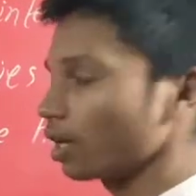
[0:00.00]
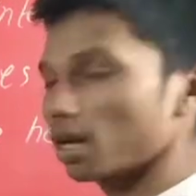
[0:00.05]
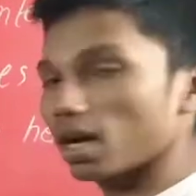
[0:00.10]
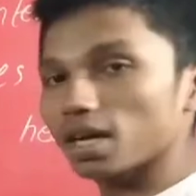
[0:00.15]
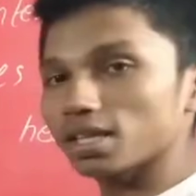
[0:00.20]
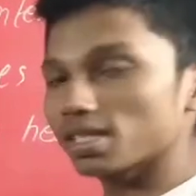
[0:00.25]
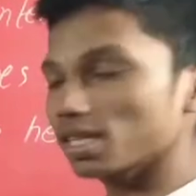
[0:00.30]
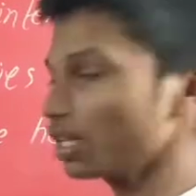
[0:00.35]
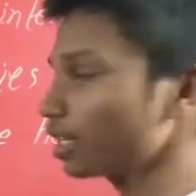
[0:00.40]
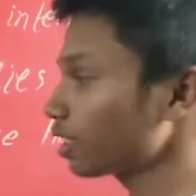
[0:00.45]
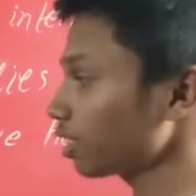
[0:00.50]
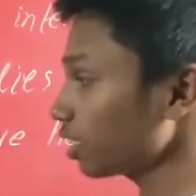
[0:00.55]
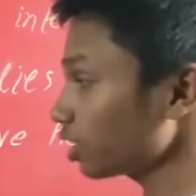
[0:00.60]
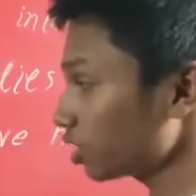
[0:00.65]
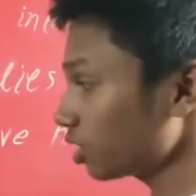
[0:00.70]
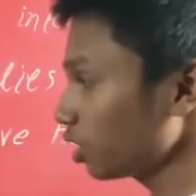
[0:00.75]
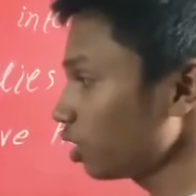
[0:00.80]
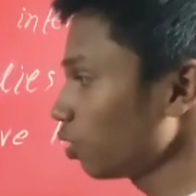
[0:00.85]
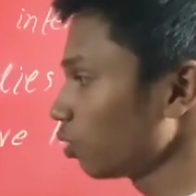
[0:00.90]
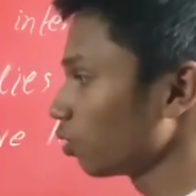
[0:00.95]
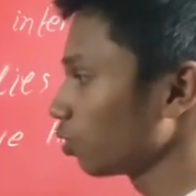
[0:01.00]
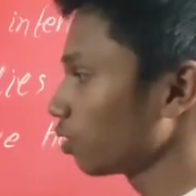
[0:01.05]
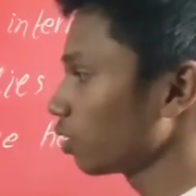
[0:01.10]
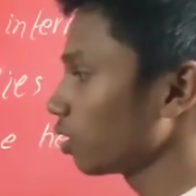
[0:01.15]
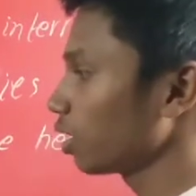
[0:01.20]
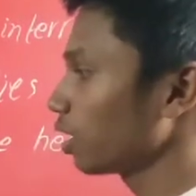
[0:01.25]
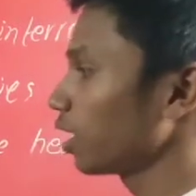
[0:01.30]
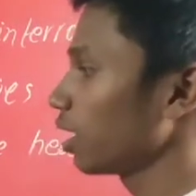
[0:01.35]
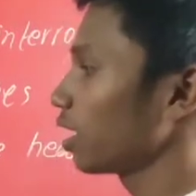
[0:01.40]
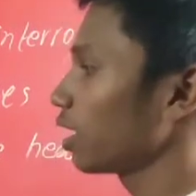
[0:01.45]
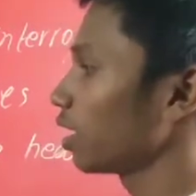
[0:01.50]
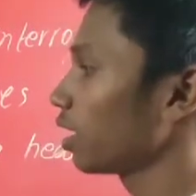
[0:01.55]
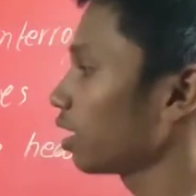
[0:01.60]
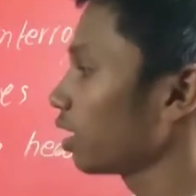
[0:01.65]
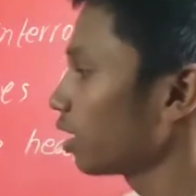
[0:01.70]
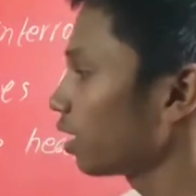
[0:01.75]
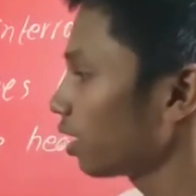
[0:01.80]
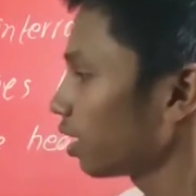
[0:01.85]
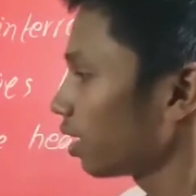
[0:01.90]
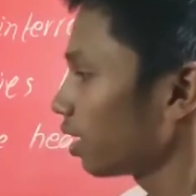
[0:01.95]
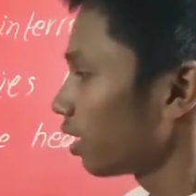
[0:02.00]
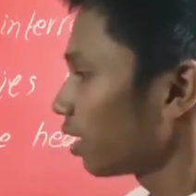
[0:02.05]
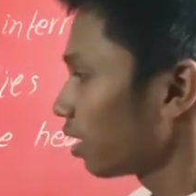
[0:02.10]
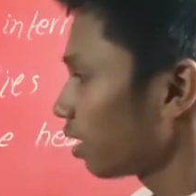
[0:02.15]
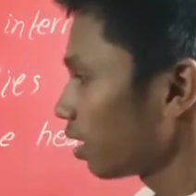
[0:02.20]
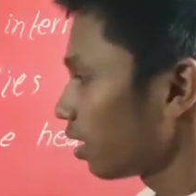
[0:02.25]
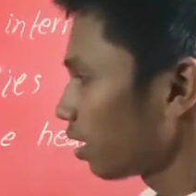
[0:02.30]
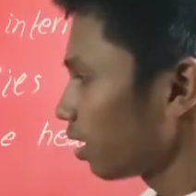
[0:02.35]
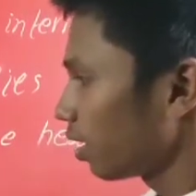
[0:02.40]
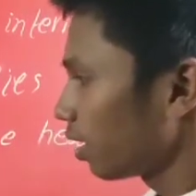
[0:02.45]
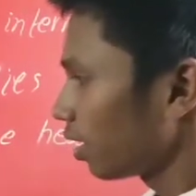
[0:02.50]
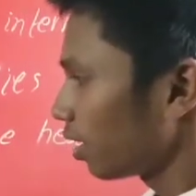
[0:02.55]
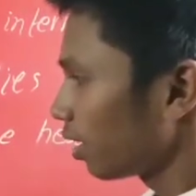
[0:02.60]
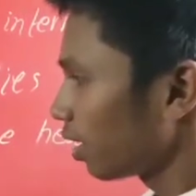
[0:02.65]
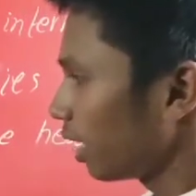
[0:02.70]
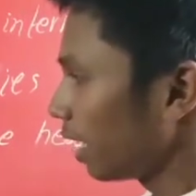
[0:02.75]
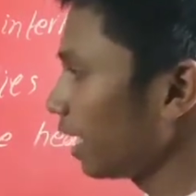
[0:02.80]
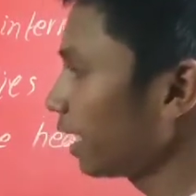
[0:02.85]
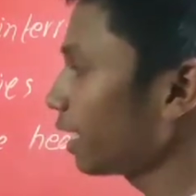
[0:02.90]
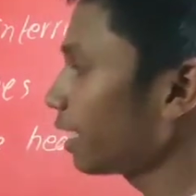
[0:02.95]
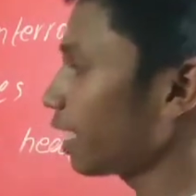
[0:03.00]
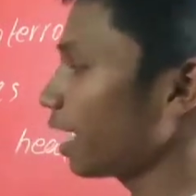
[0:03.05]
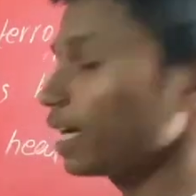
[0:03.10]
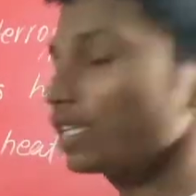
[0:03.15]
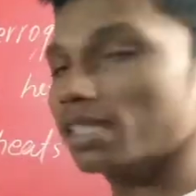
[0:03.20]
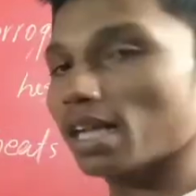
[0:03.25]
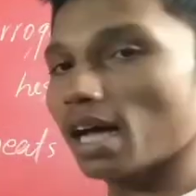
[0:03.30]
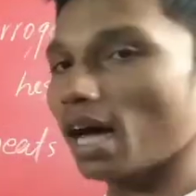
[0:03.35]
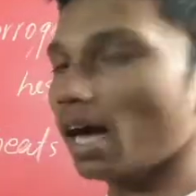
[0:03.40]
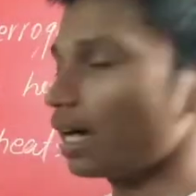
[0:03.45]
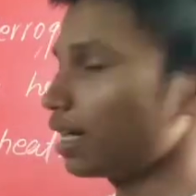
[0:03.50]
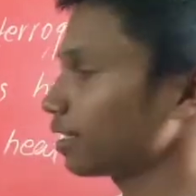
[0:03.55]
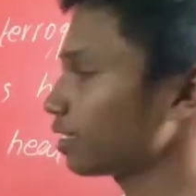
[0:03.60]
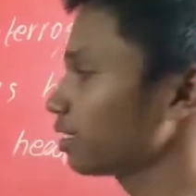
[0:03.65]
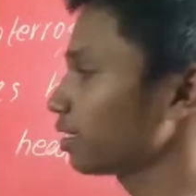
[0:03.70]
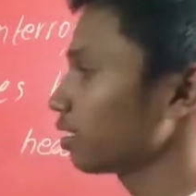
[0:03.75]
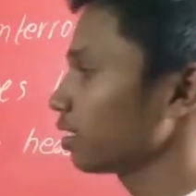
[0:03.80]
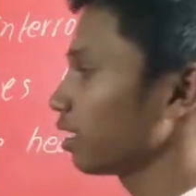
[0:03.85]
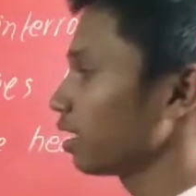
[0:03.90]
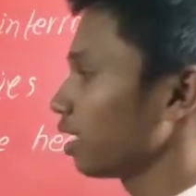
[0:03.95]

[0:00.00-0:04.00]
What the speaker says: Does he trust you? He tries hard.